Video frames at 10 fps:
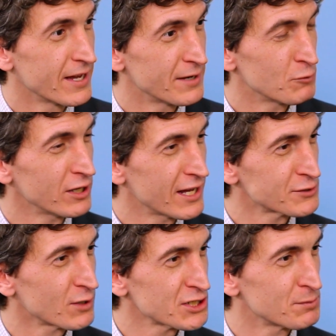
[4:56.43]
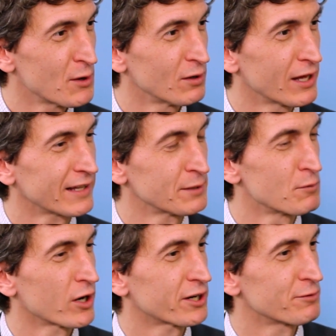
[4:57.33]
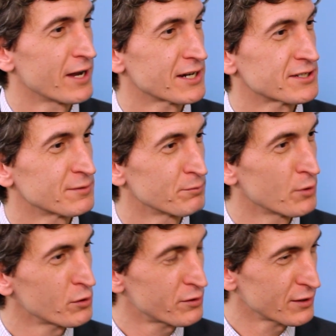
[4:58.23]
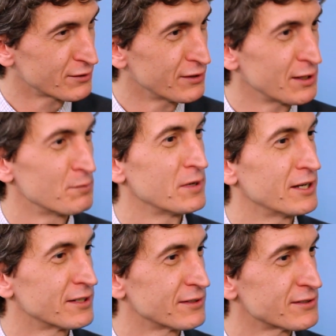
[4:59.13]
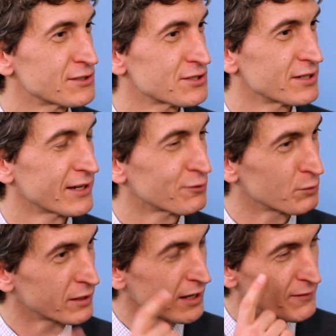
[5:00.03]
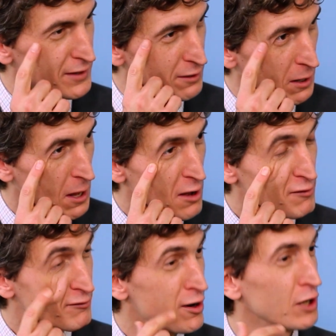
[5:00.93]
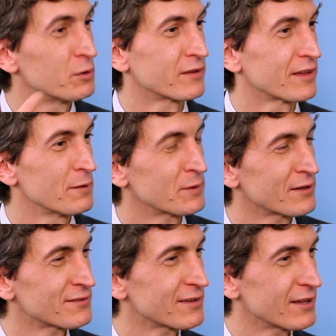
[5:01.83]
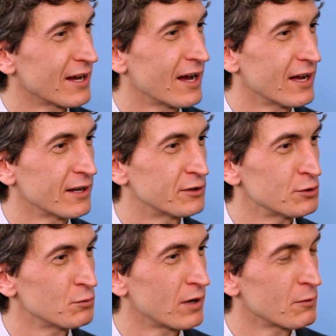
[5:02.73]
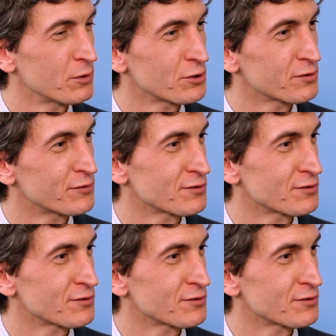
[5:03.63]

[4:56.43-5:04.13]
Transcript: And one last question about likely market reaction, both to the immediate decision next week and then following that, because I wonder if